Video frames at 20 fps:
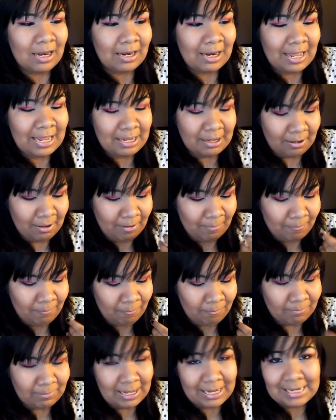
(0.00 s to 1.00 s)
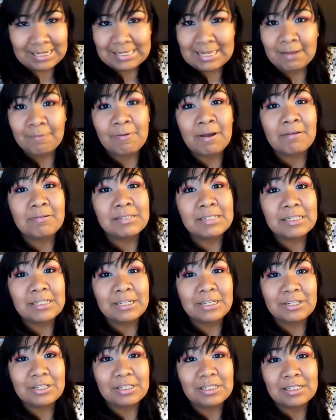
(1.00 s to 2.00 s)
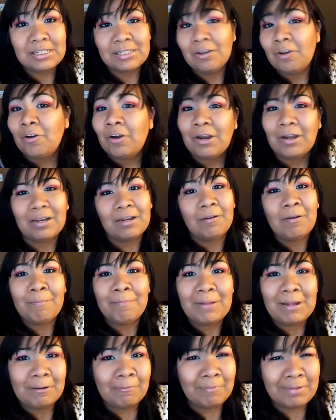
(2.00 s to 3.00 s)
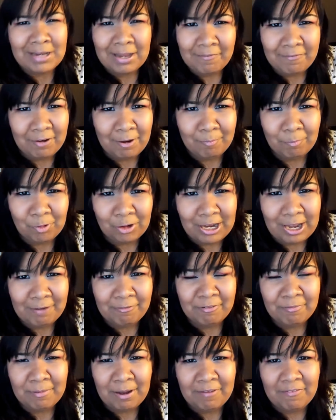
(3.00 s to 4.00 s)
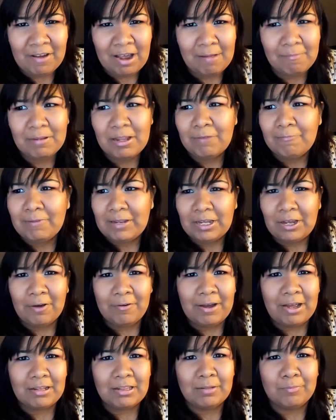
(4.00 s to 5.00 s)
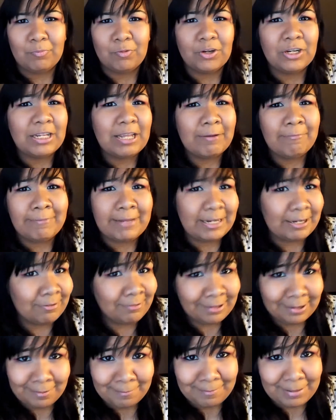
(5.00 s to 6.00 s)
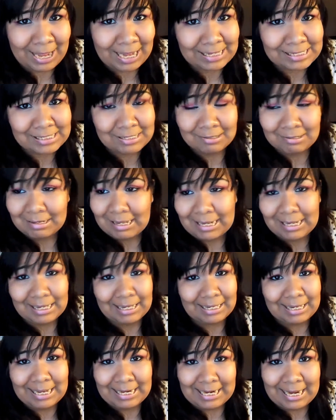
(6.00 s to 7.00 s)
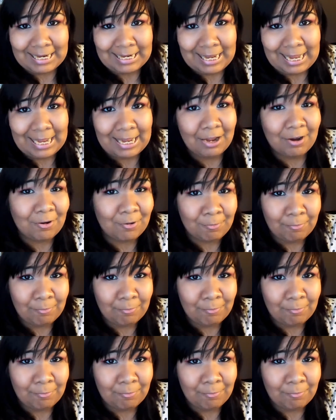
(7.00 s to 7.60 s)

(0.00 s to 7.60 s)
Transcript: Like I said, when I was in Houston, or whenever I'm going out with my family, we go out in the morning and we don't come back till like late at night or